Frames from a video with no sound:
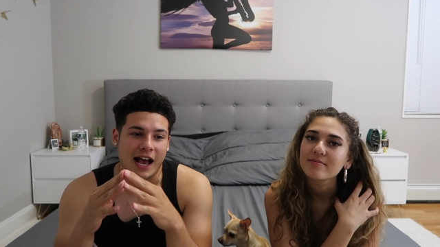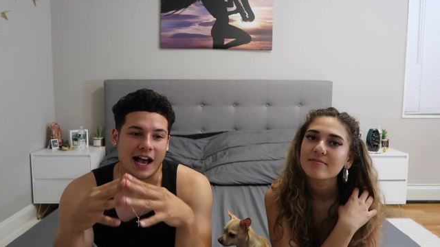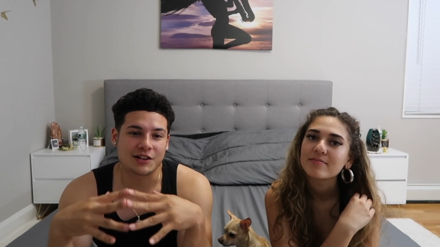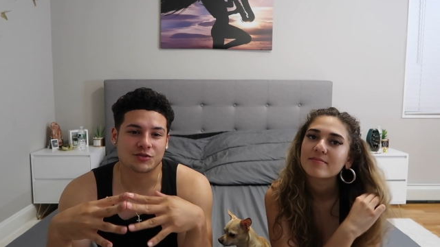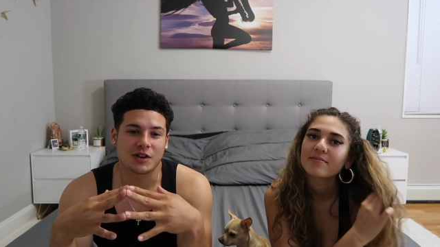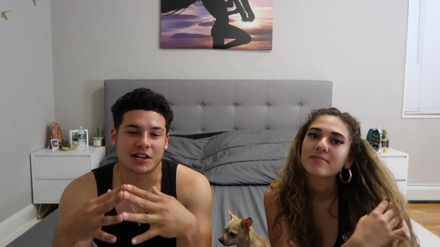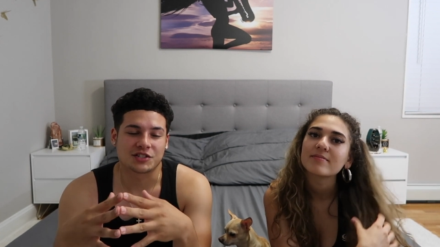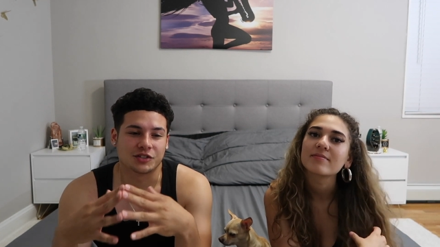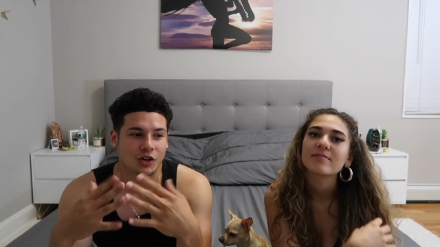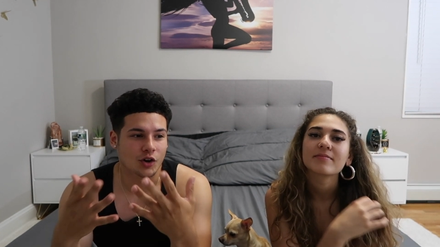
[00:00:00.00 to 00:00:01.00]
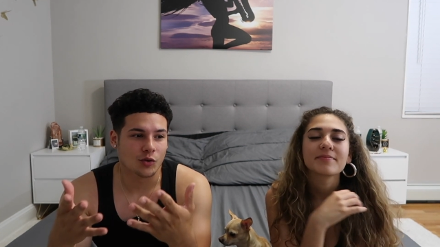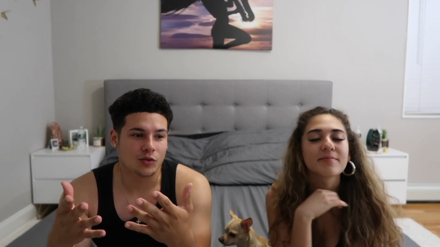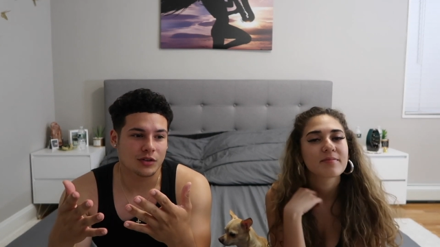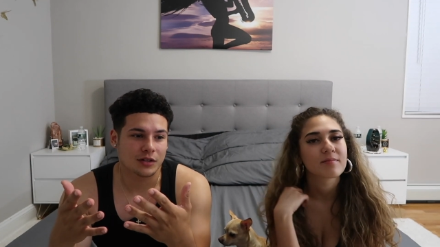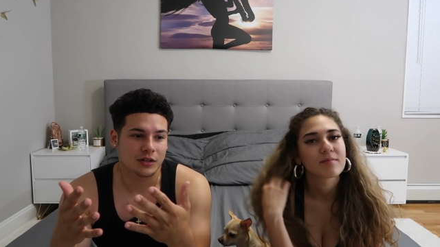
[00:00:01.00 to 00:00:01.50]
Speaker 1: as you guys
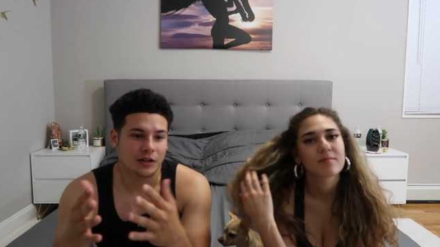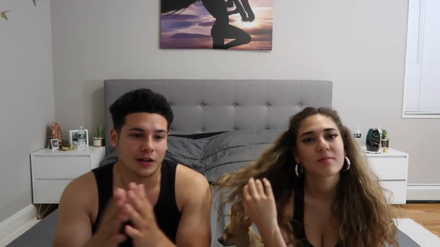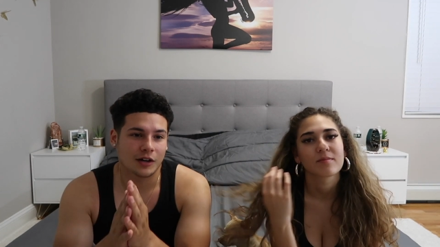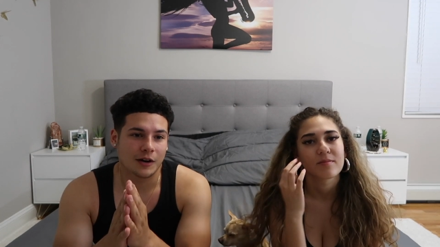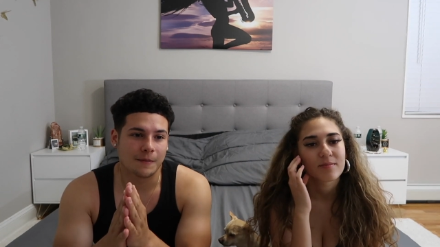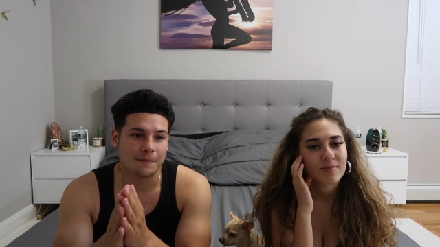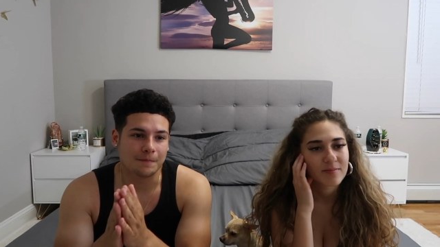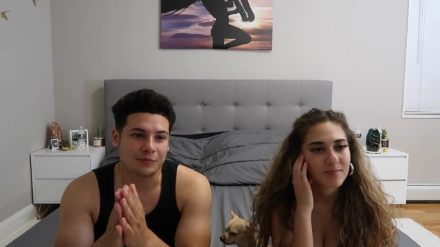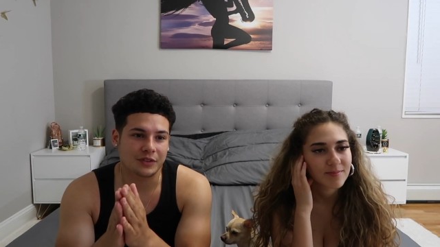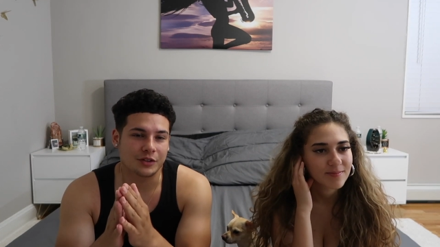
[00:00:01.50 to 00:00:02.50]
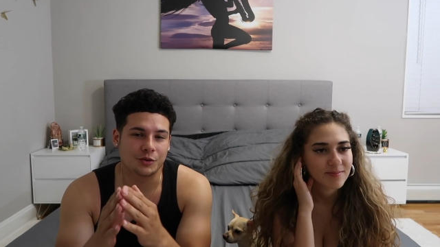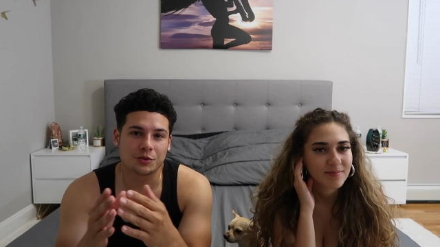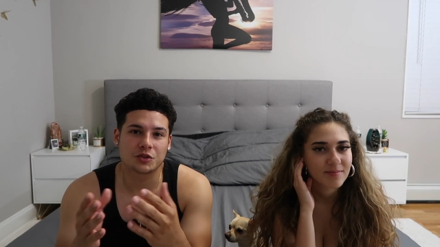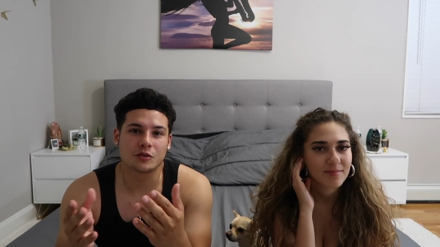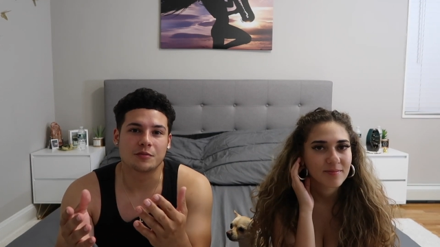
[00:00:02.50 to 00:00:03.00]
know, um,
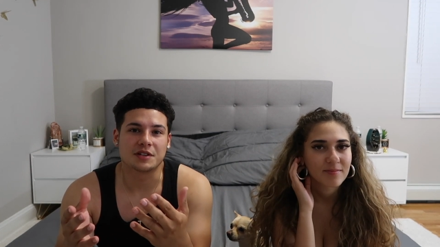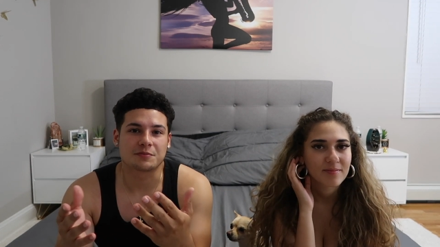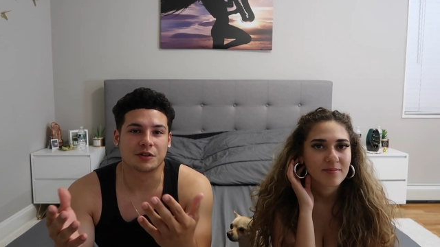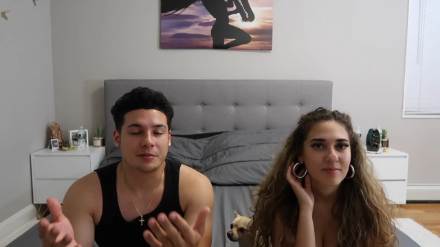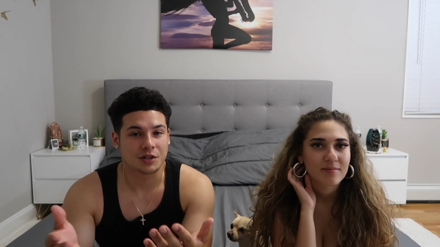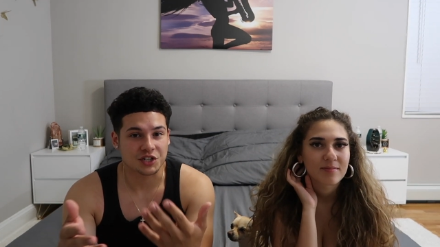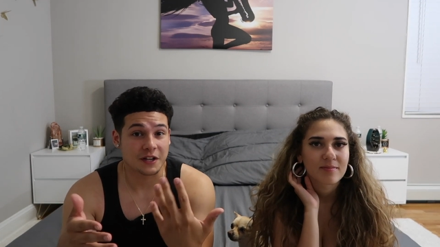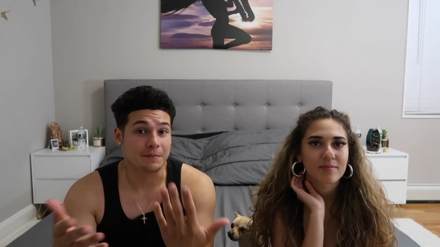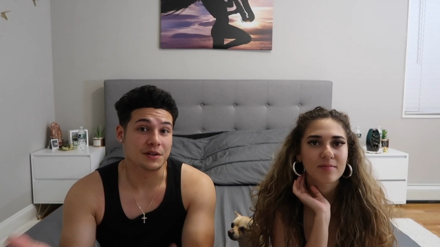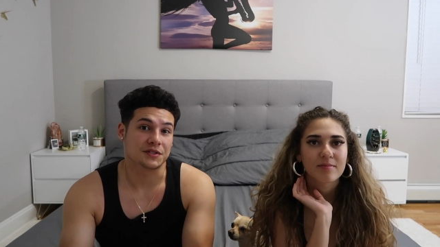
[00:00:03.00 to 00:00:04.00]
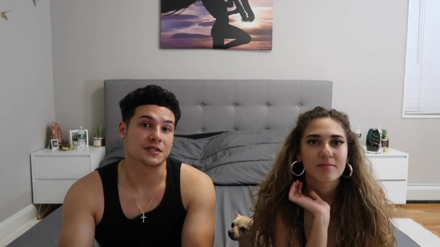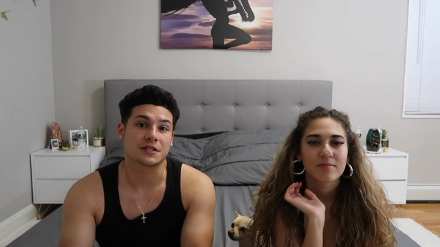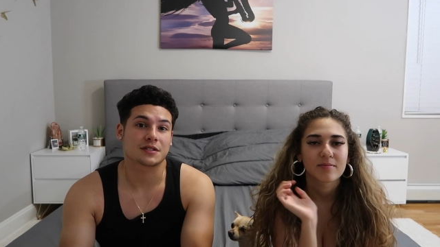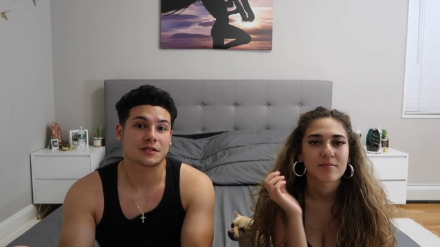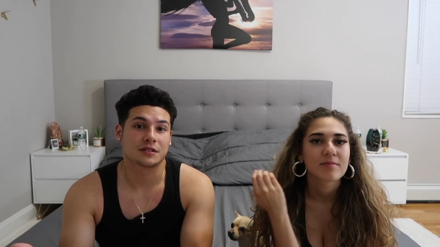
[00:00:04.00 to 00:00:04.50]
YouTube is pretty much a
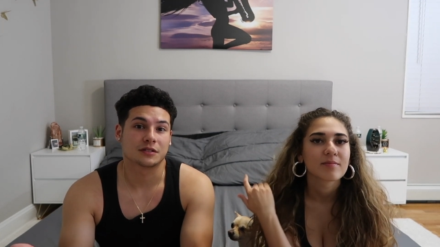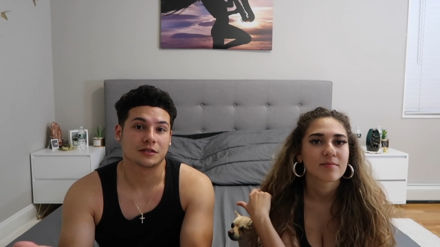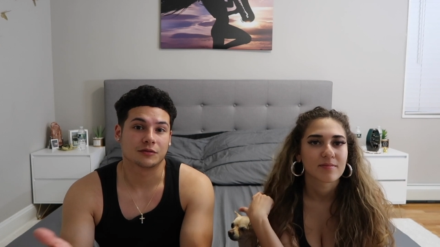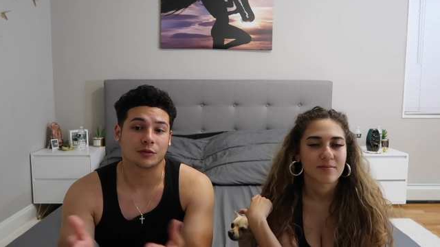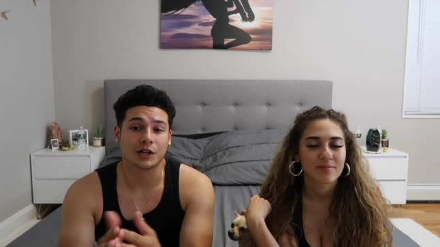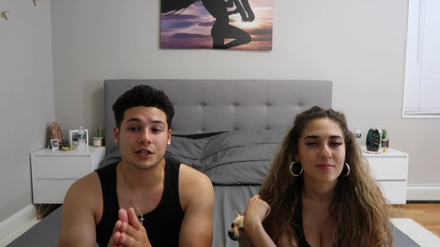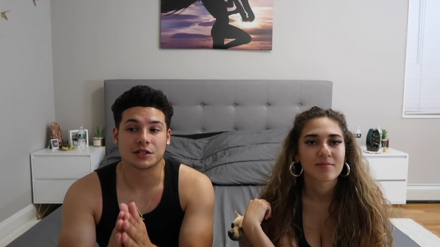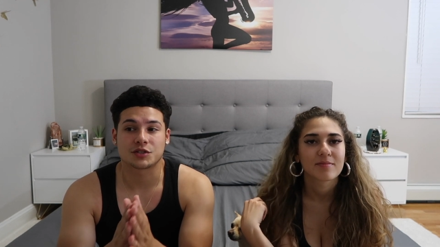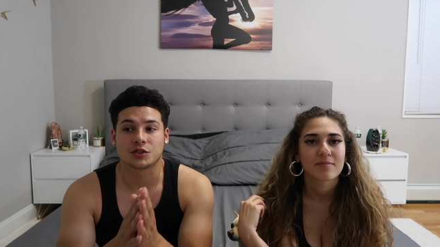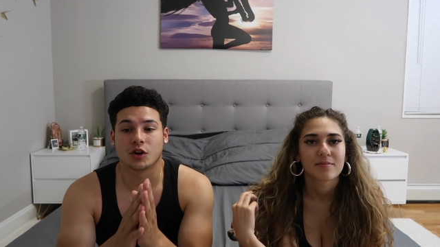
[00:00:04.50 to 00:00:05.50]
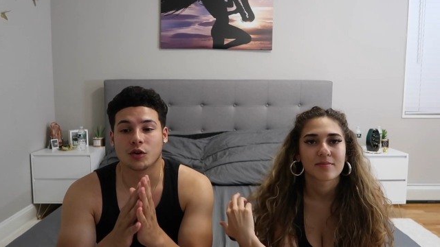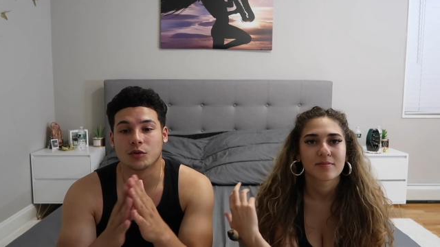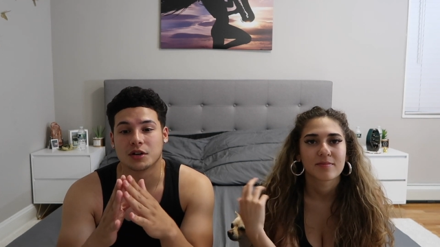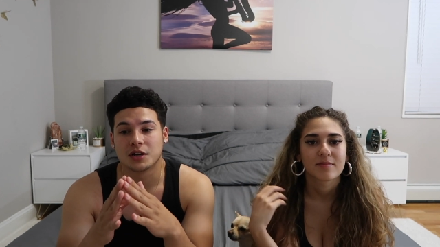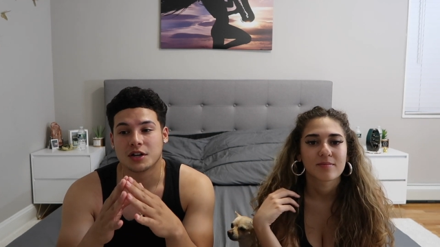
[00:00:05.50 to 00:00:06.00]
business, right?
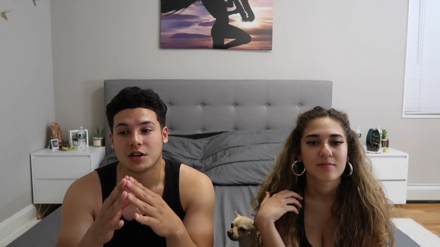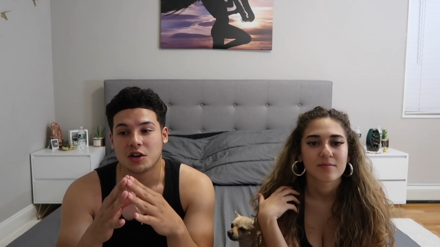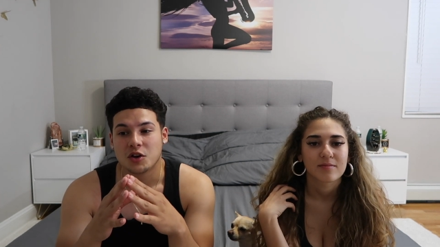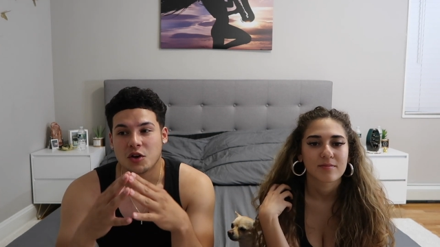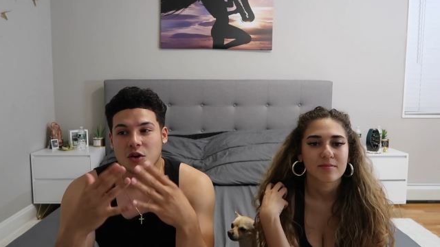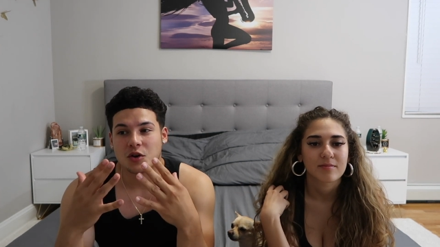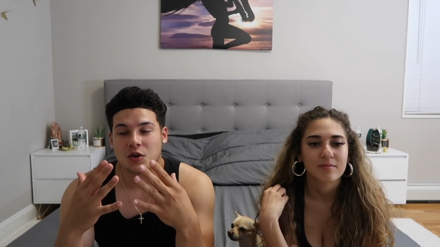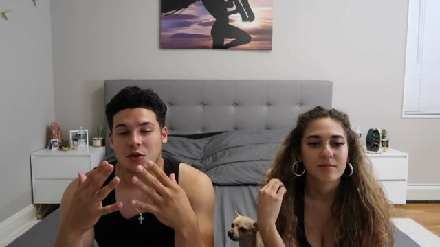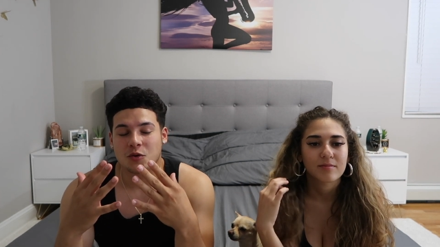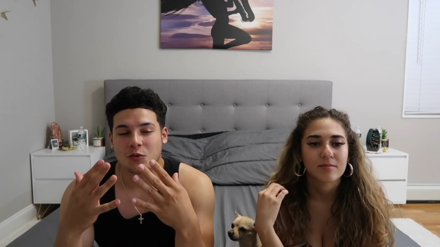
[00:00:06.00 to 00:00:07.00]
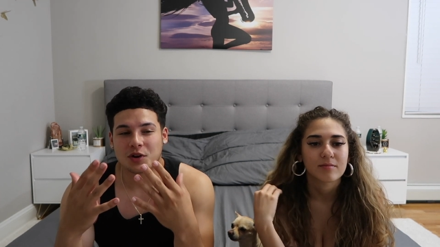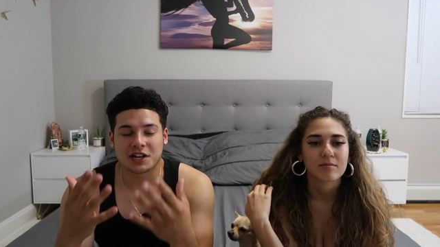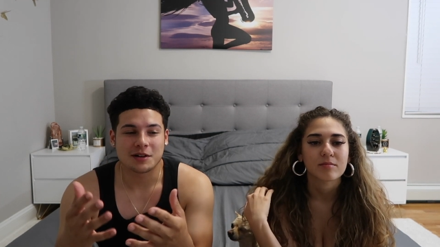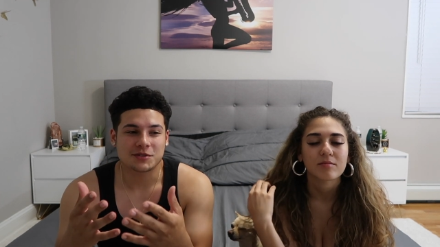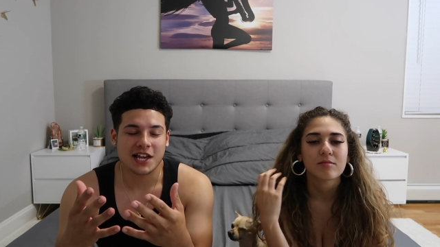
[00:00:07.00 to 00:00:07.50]
So when
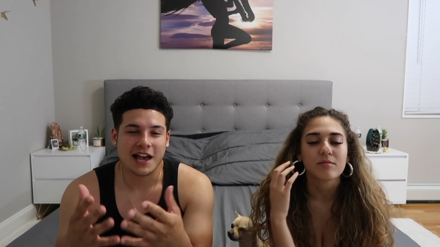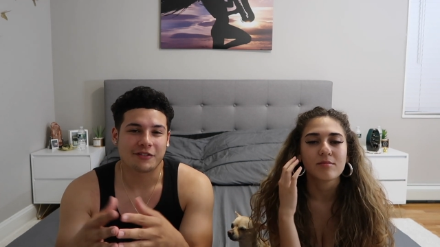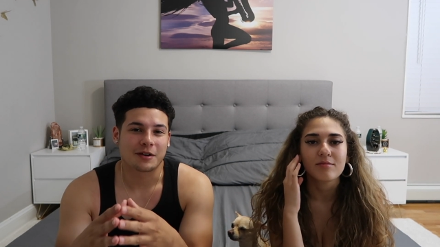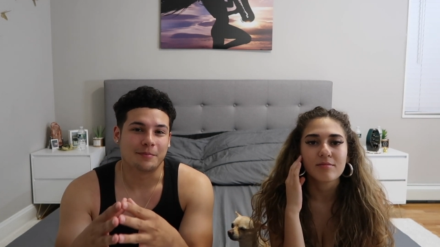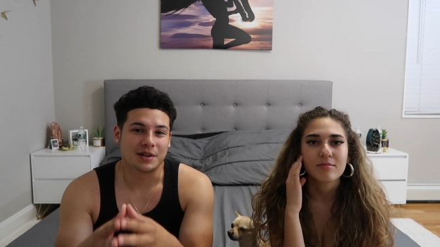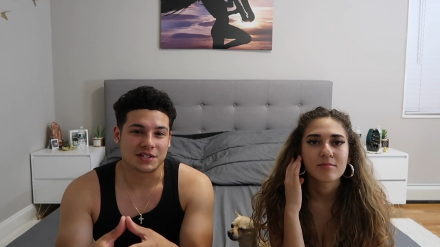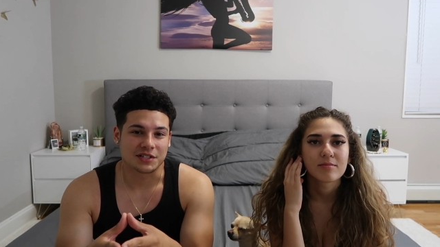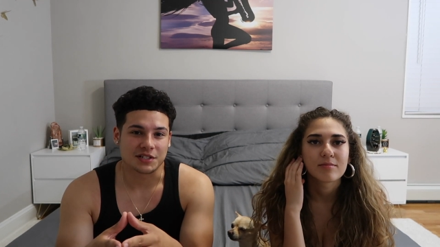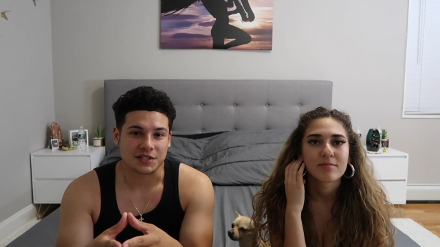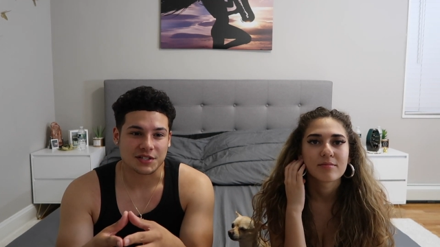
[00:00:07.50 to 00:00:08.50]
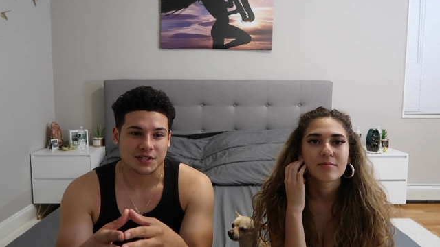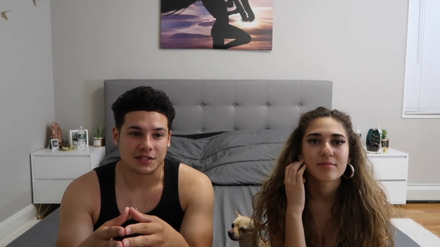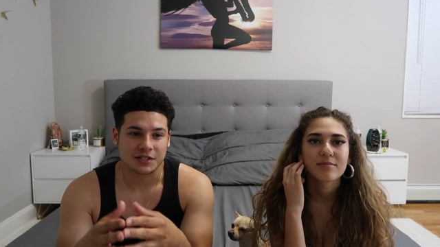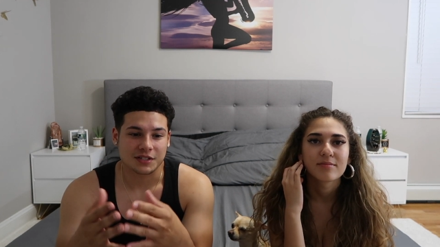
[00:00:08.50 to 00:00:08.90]
it comes to having a business,